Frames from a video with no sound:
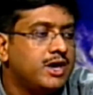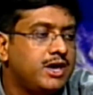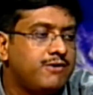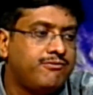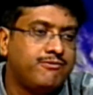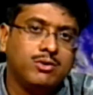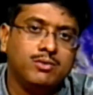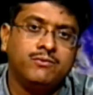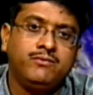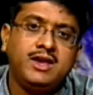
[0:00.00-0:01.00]
if
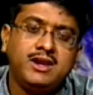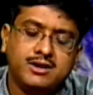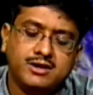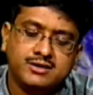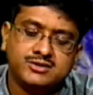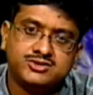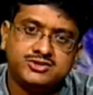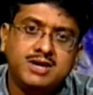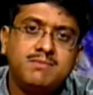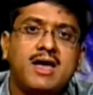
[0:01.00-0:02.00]
we
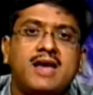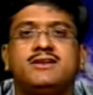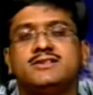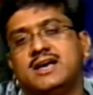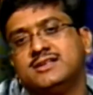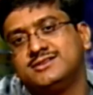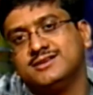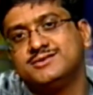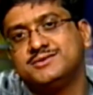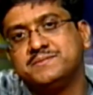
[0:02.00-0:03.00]
streamline
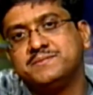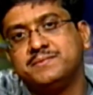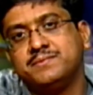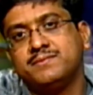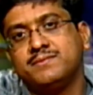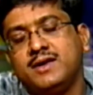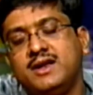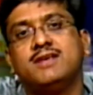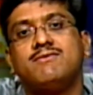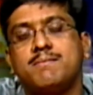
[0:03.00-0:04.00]
disasters in
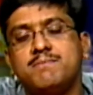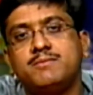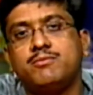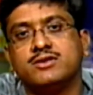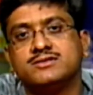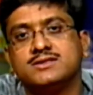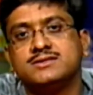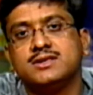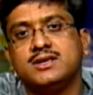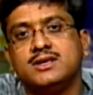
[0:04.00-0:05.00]
development process,
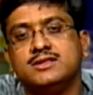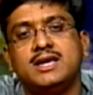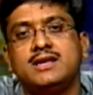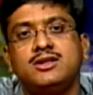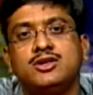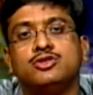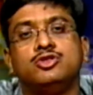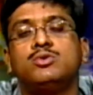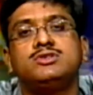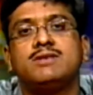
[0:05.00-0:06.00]
then
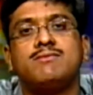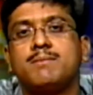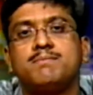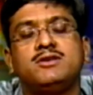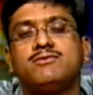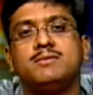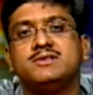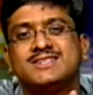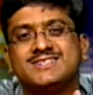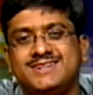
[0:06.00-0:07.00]
those development will be
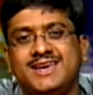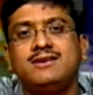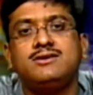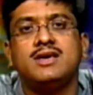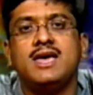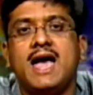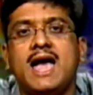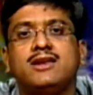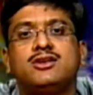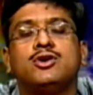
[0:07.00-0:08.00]
sustained
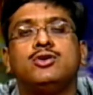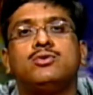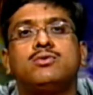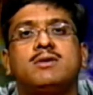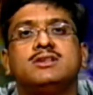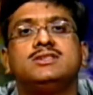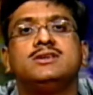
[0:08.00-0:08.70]
and no much